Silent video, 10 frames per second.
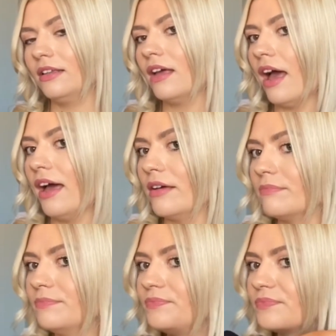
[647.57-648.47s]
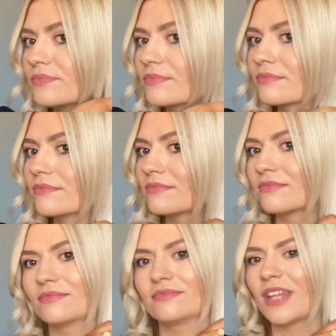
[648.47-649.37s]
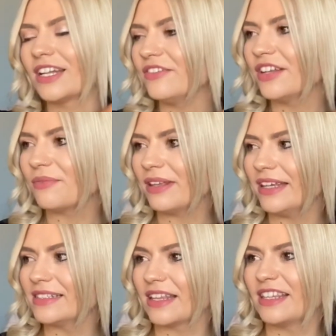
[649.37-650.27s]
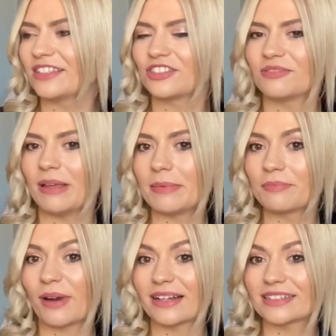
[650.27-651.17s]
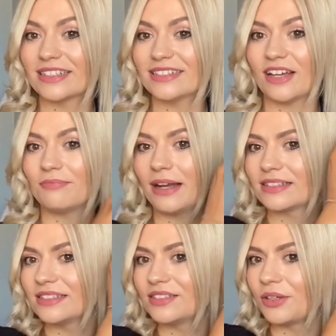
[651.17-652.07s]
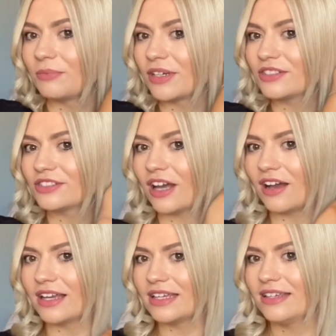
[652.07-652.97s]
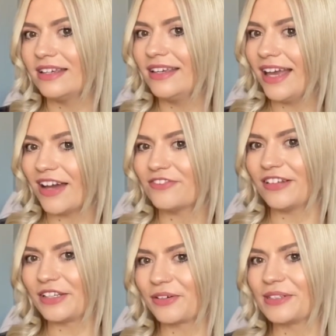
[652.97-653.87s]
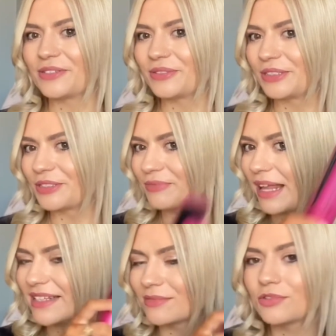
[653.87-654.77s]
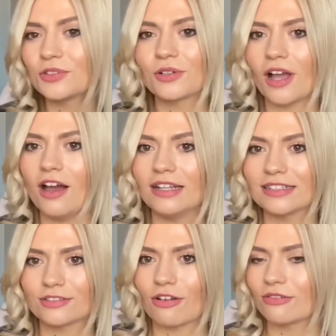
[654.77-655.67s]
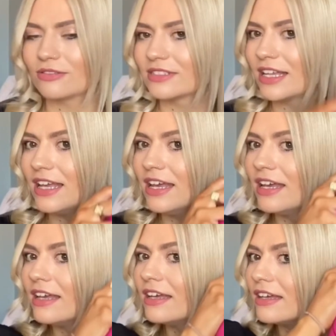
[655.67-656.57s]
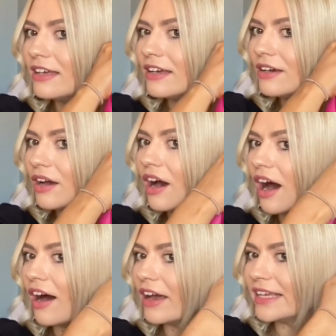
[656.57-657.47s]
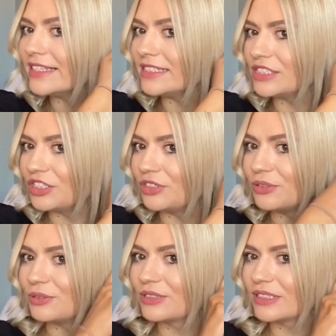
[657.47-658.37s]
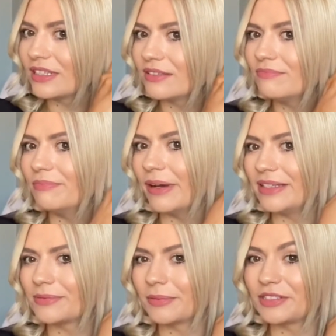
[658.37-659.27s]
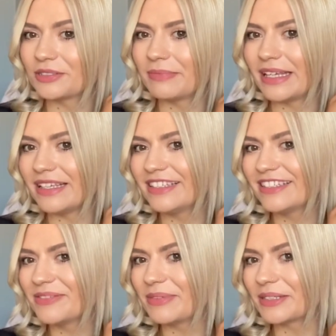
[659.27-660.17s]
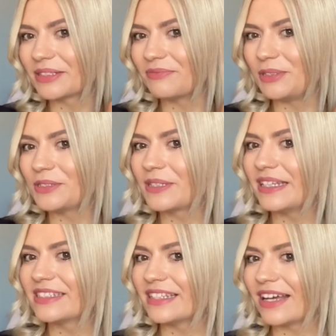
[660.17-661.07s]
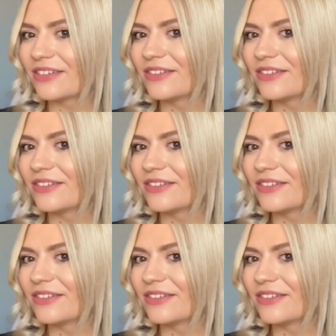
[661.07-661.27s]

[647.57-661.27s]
I don't know why that is. I think just maybe practice. I've practiced so much that I have finally got into a good place. I'm sure curling tongs are easy to use, but it's probably just me because I'm used to this now.